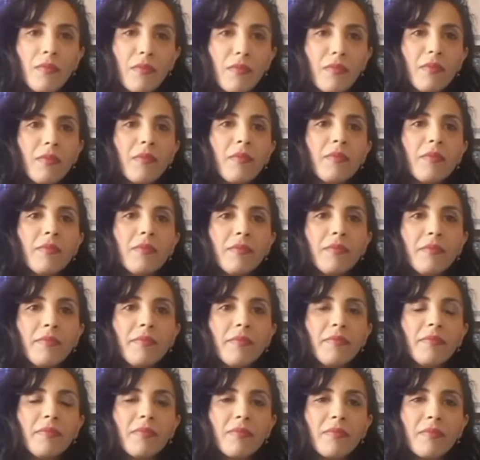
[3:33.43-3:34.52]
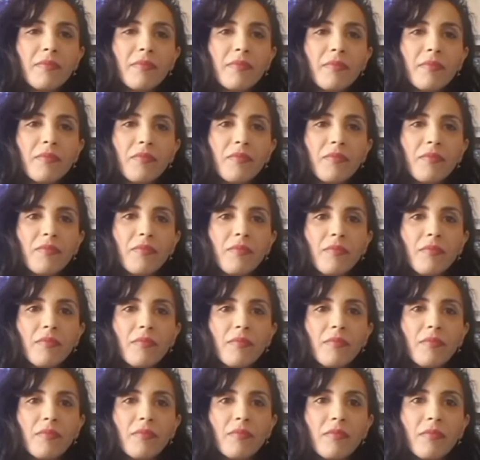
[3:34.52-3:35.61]

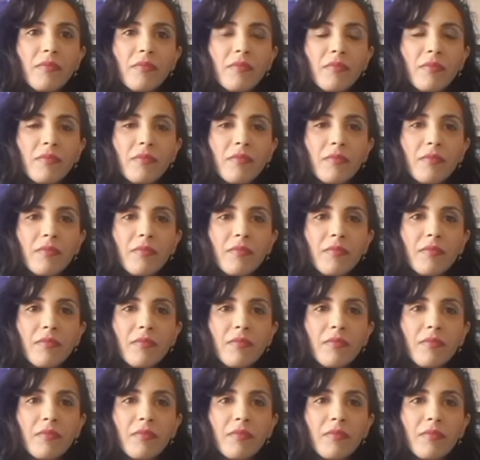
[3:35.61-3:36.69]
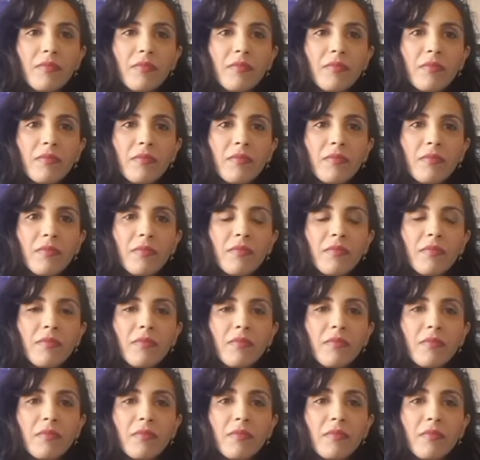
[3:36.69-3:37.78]

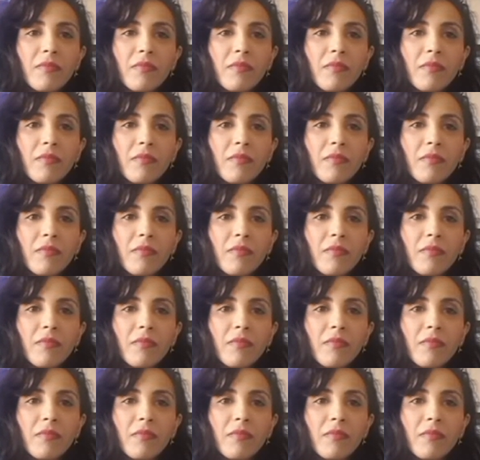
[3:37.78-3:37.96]
This person isn't speaking.